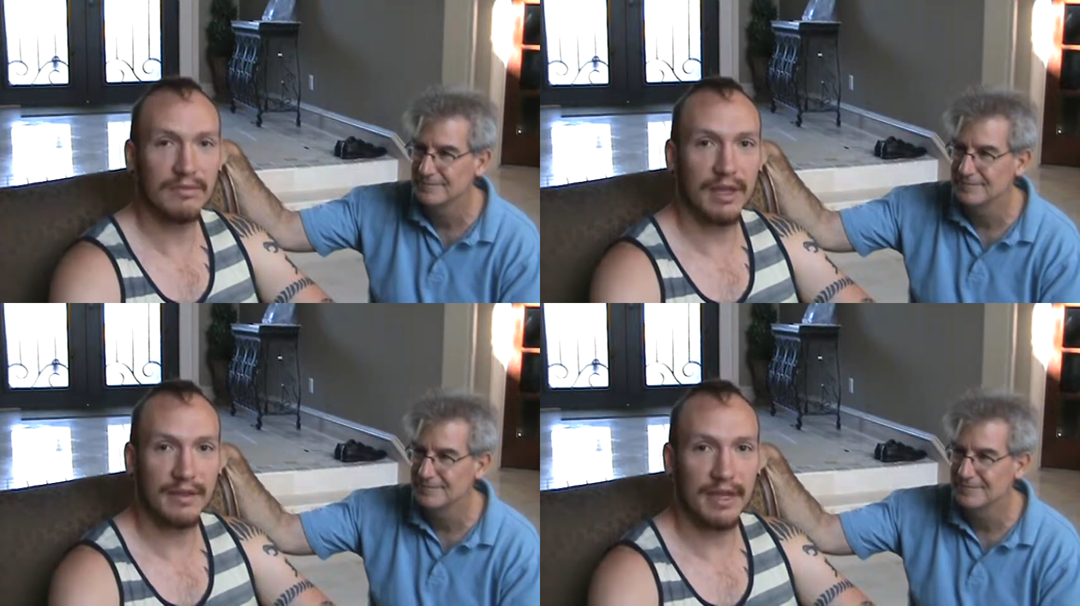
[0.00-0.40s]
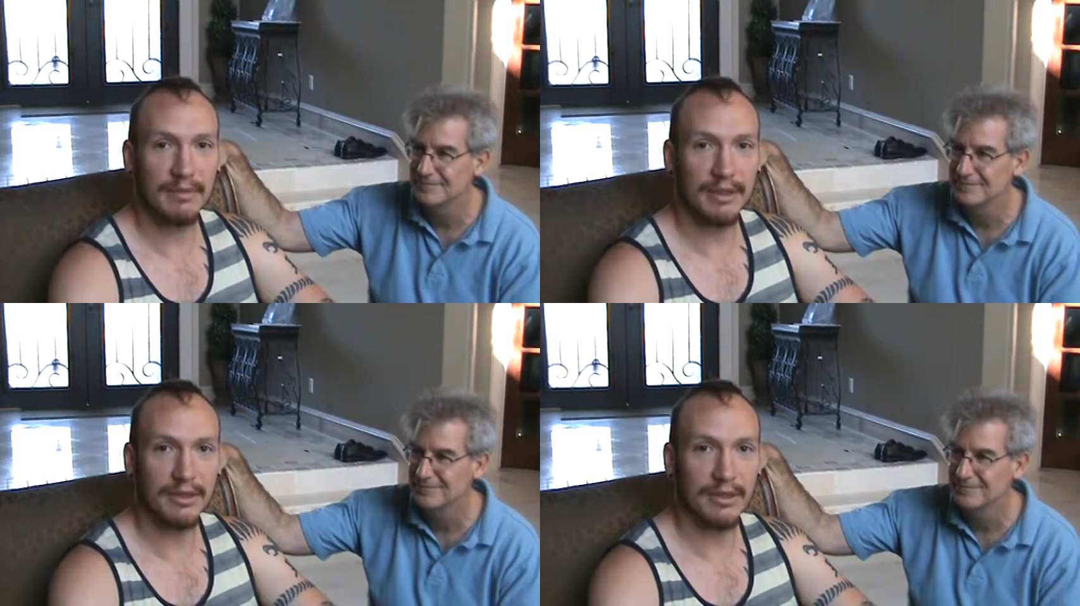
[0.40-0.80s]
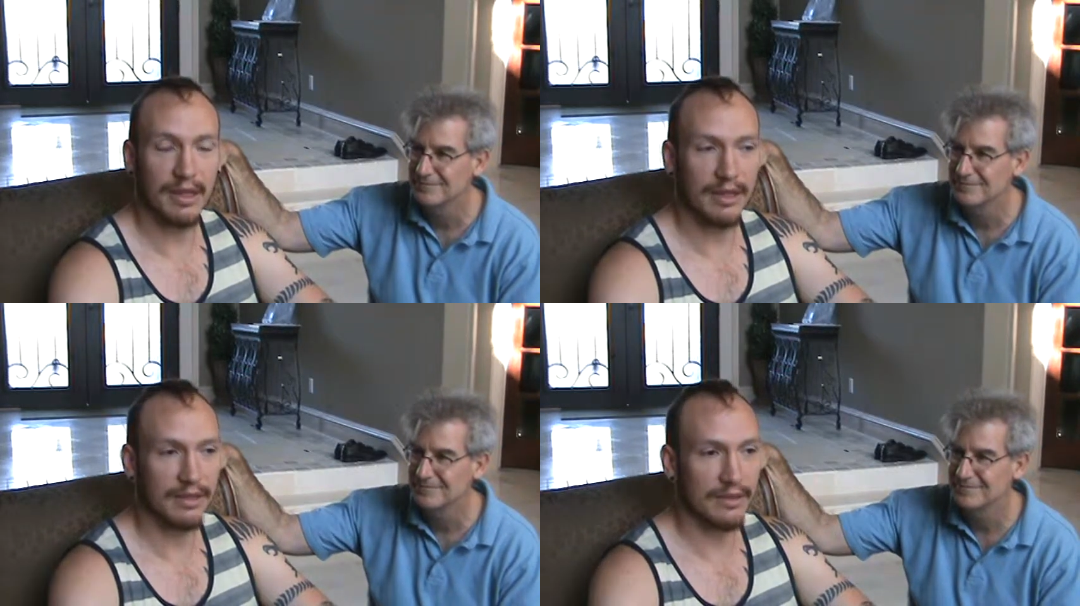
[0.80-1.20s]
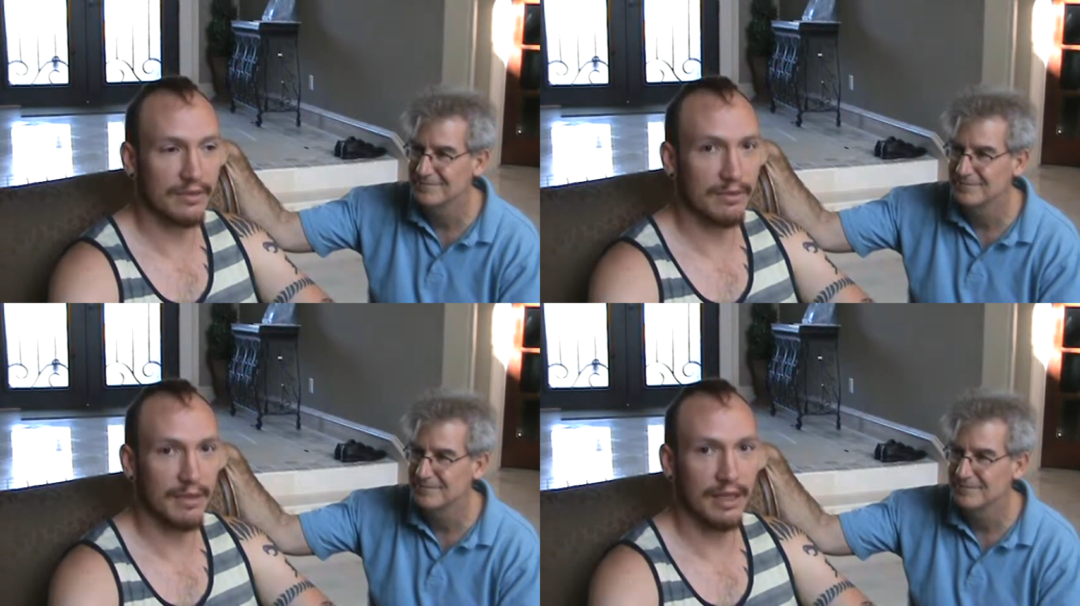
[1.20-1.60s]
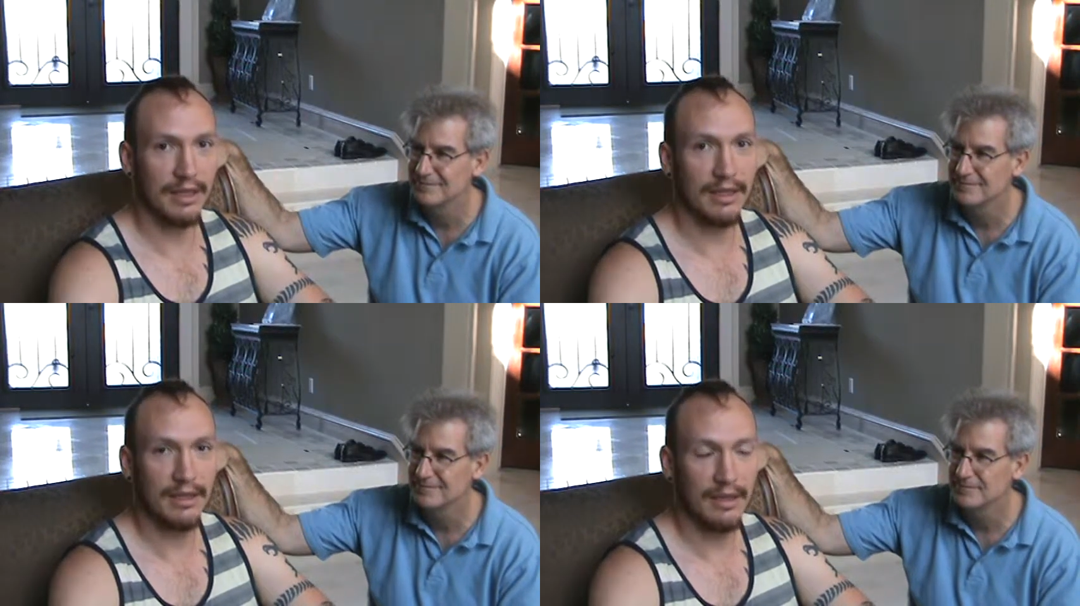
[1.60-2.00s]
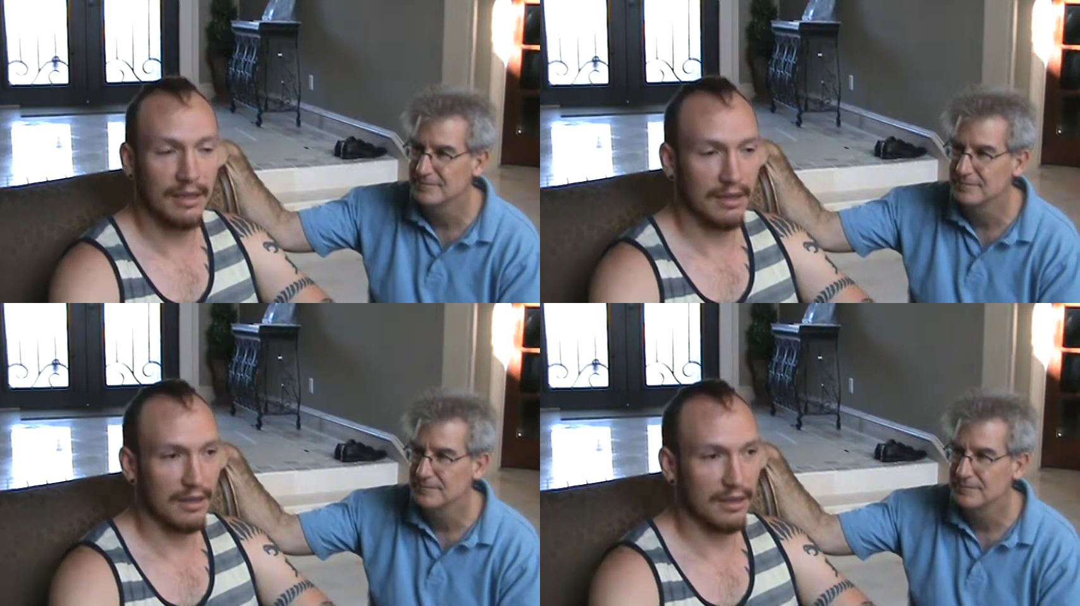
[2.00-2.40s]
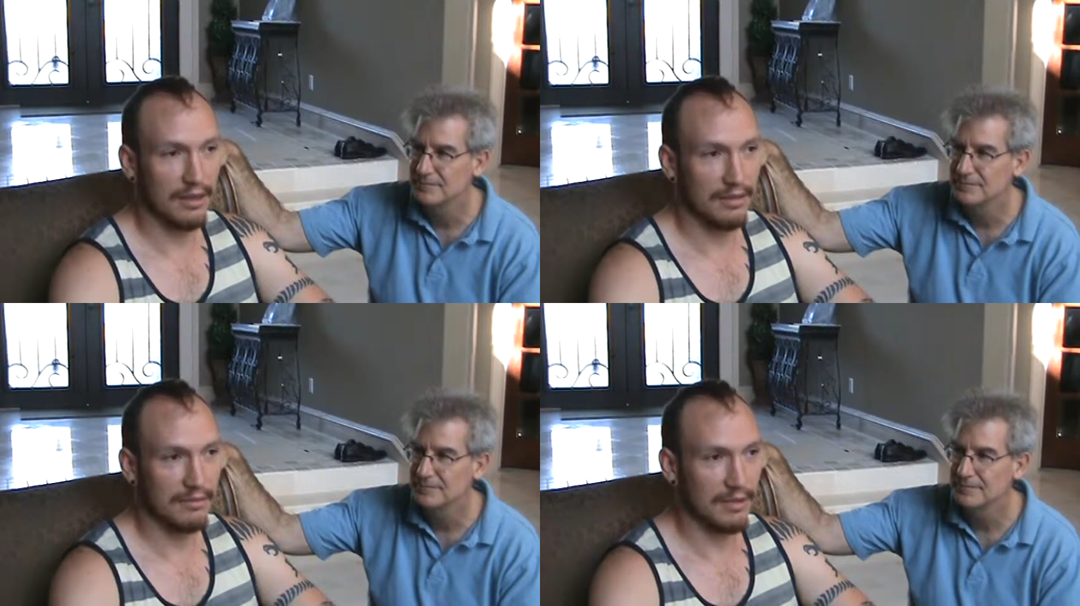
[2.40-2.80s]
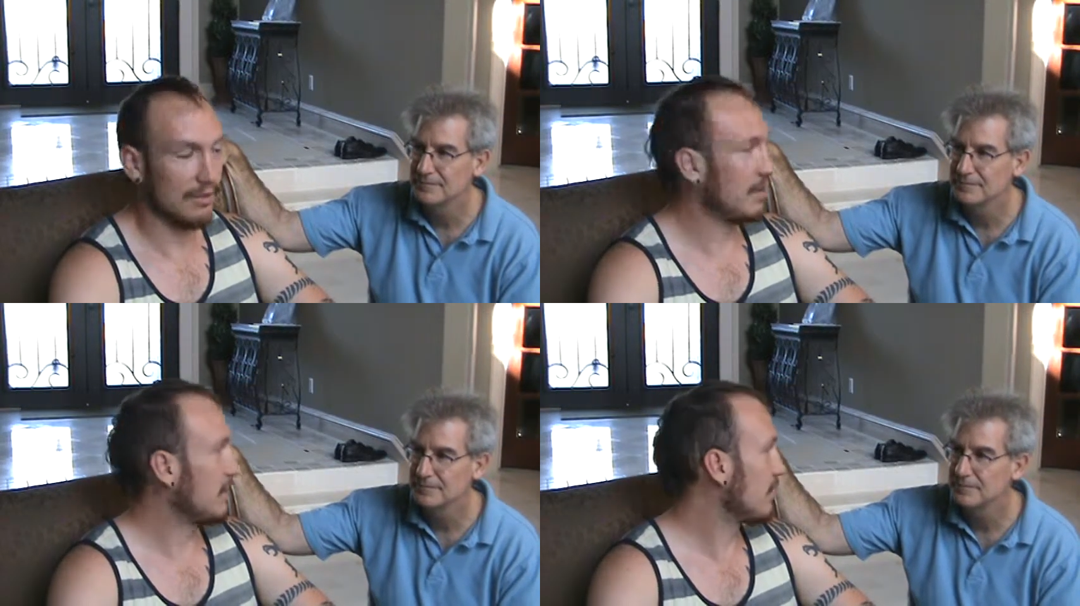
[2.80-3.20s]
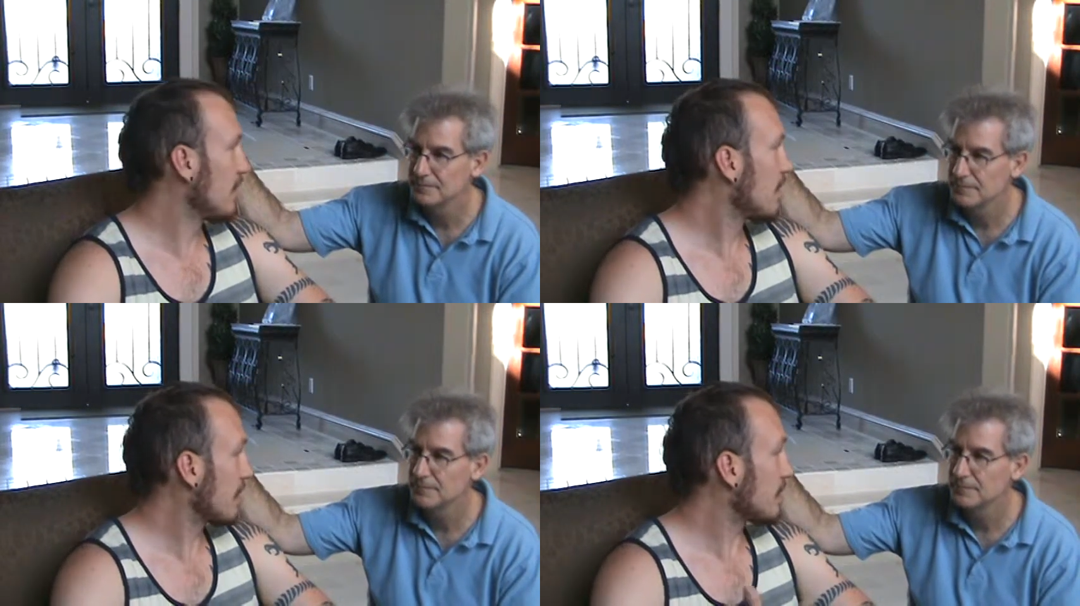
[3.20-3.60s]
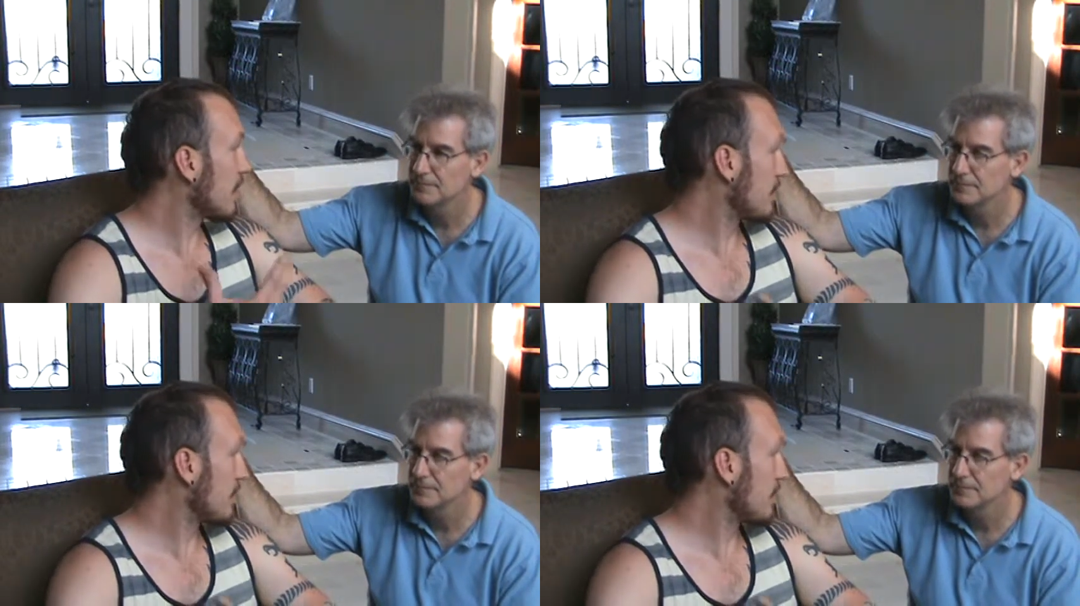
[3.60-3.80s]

Speaker 1: let that be your guide. Because for me, um, I mean, because I